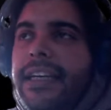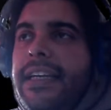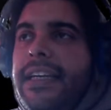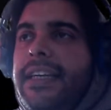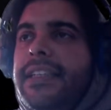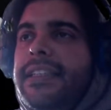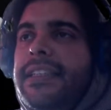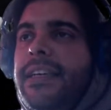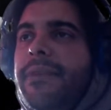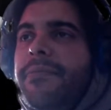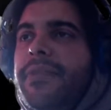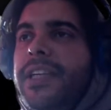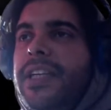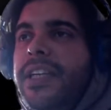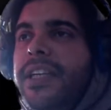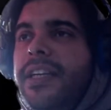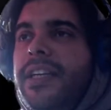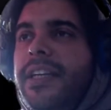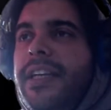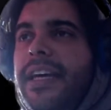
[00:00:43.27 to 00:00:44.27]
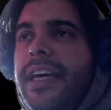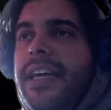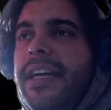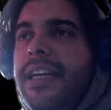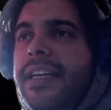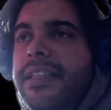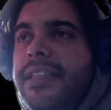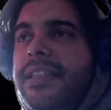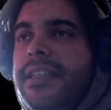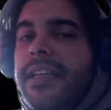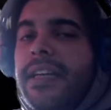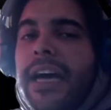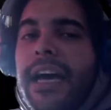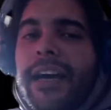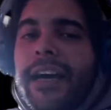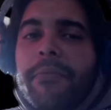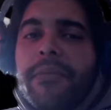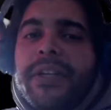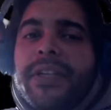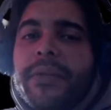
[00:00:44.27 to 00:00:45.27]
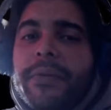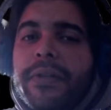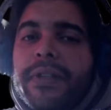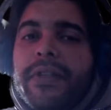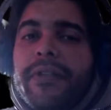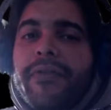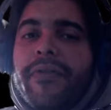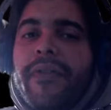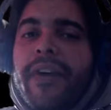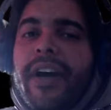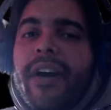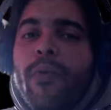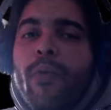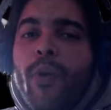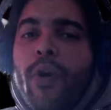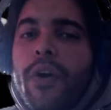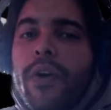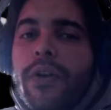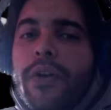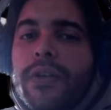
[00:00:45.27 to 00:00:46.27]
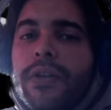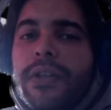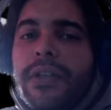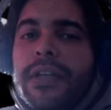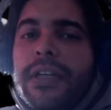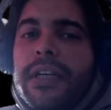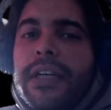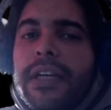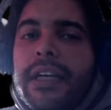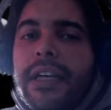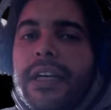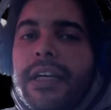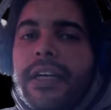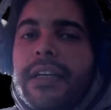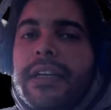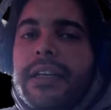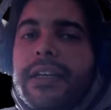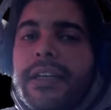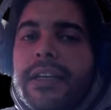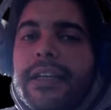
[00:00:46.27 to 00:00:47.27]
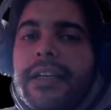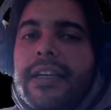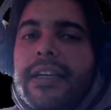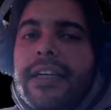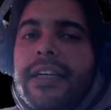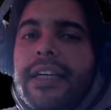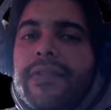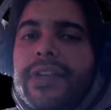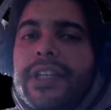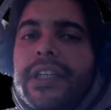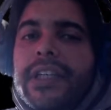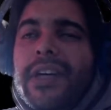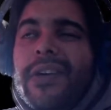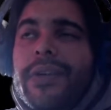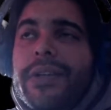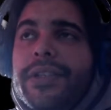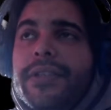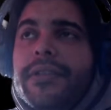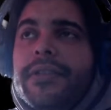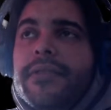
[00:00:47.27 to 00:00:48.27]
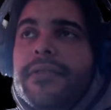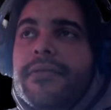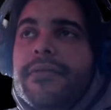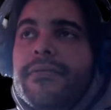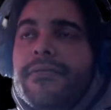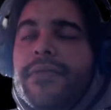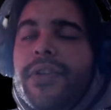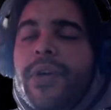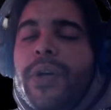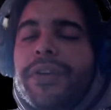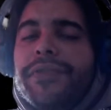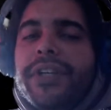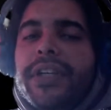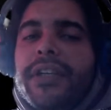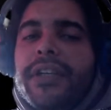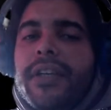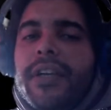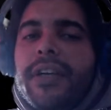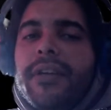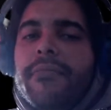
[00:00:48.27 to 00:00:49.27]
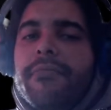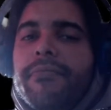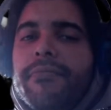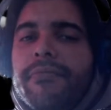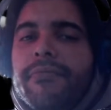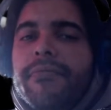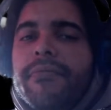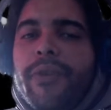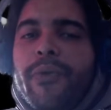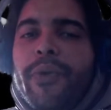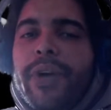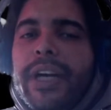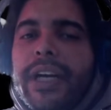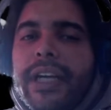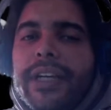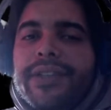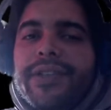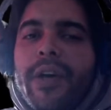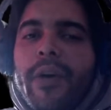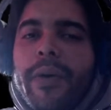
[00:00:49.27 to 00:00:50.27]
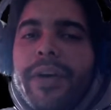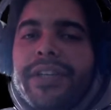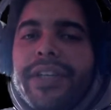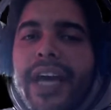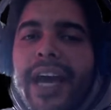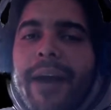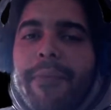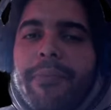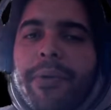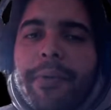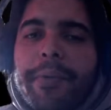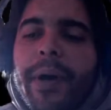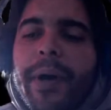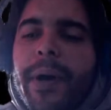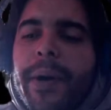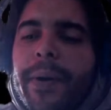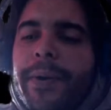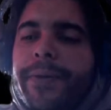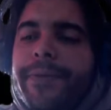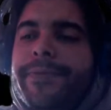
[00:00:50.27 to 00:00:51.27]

It's something that is synonymous with the fight world, and even though it's UFC themed, the ring is always apropos